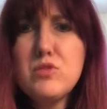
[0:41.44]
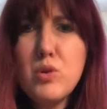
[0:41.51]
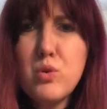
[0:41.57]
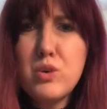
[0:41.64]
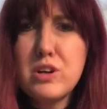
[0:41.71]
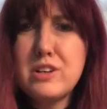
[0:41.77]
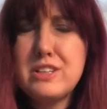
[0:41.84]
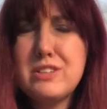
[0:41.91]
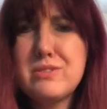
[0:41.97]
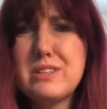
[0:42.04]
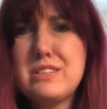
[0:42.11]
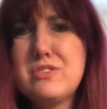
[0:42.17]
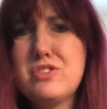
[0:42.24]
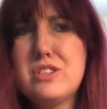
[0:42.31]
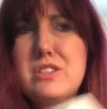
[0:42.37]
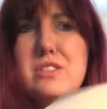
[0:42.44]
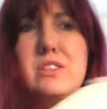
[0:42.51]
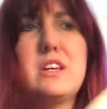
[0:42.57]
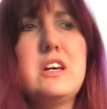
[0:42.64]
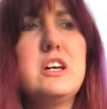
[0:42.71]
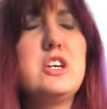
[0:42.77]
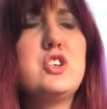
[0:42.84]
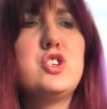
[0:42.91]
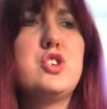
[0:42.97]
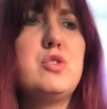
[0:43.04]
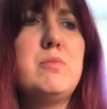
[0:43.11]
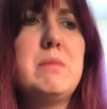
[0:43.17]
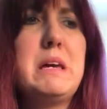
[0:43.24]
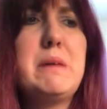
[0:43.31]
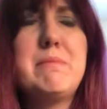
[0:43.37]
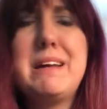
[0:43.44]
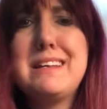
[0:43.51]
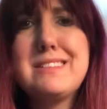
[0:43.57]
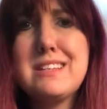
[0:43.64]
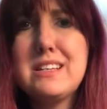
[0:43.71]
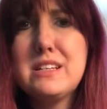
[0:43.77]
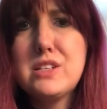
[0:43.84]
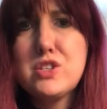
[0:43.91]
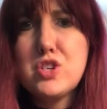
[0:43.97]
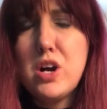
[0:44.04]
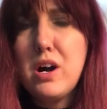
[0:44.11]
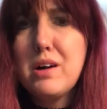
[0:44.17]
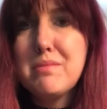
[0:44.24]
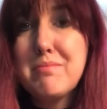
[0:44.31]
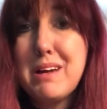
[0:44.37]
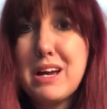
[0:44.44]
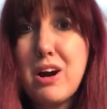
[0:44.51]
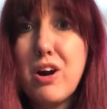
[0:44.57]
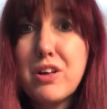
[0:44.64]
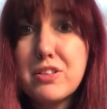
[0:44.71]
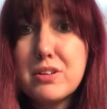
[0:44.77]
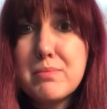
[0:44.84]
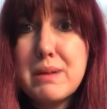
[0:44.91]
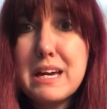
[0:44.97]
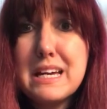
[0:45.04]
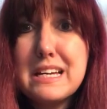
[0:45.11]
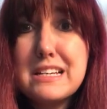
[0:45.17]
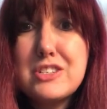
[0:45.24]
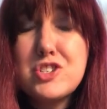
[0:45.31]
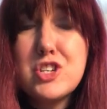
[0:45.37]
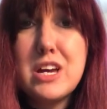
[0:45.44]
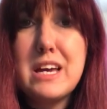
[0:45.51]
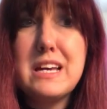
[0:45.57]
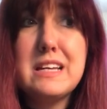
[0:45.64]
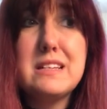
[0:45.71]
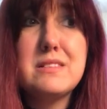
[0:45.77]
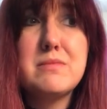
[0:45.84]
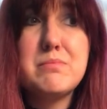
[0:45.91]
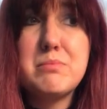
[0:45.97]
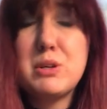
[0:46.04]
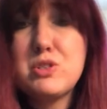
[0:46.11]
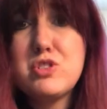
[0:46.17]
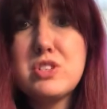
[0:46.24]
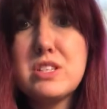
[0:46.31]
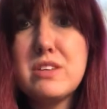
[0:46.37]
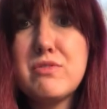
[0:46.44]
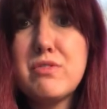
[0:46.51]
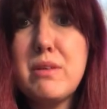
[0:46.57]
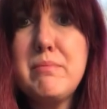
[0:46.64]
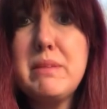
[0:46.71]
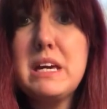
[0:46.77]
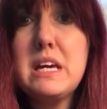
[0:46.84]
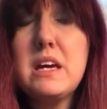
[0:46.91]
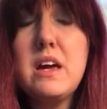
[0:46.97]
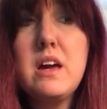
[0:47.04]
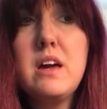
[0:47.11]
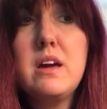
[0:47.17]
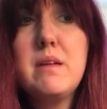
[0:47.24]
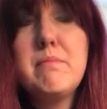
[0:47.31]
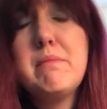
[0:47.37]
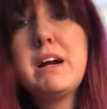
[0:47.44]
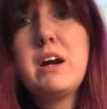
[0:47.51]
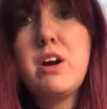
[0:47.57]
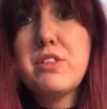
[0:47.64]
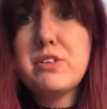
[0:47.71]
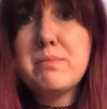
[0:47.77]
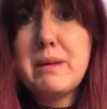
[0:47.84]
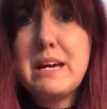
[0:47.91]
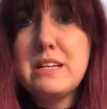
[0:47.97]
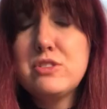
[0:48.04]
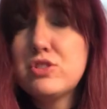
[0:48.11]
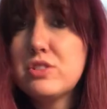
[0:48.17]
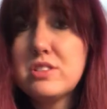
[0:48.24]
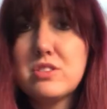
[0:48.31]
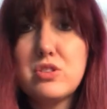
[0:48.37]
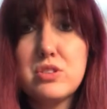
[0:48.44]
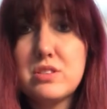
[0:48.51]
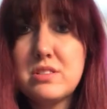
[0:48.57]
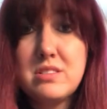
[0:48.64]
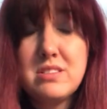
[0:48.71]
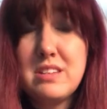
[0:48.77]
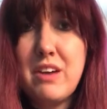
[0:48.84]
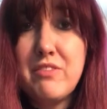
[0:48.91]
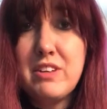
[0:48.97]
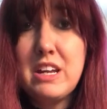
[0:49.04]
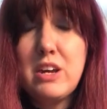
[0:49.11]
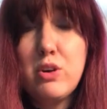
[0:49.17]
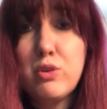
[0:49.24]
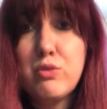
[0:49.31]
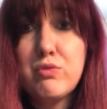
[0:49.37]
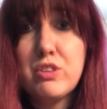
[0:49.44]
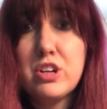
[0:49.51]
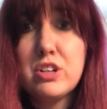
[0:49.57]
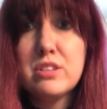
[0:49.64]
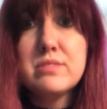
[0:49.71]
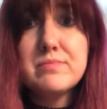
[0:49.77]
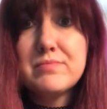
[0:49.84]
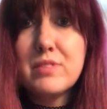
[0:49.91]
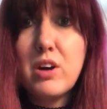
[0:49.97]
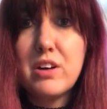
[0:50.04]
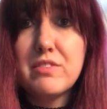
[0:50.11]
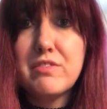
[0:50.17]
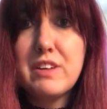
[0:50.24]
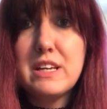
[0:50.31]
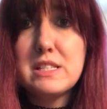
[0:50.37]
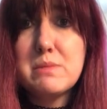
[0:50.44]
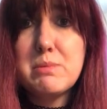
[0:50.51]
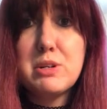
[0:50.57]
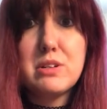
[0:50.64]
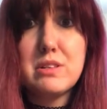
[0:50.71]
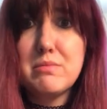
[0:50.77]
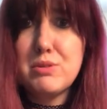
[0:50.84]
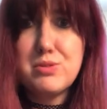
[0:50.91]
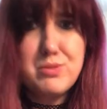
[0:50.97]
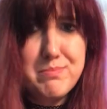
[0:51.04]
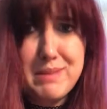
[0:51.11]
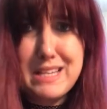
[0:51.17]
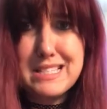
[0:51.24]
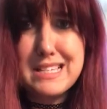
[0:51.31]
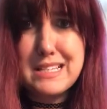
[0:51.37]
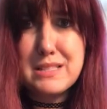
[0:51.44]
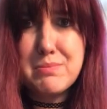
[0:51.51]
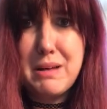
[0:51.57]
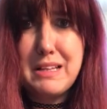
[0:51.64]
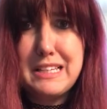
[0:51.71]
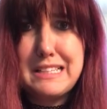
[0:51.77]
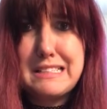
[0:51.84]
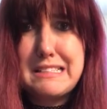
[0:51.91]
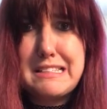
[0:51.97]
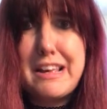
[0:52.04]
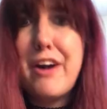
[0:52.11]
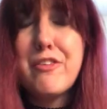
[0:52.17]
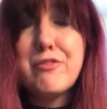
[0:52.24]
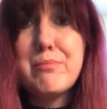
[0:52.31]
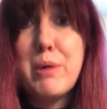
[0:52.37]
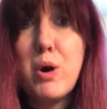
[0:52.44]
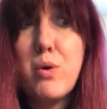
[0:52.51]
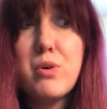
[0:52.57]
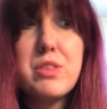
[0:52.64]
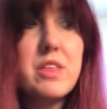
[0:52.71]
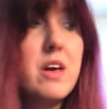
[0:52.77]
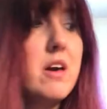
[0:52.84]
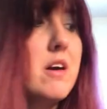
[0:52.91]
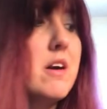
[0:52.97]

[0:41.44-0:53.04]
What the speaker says: or you can just shoot me a message on my author page and purchase it from me. My author page is just Stephanie Hoover on Facebook, the most basic spellings of both.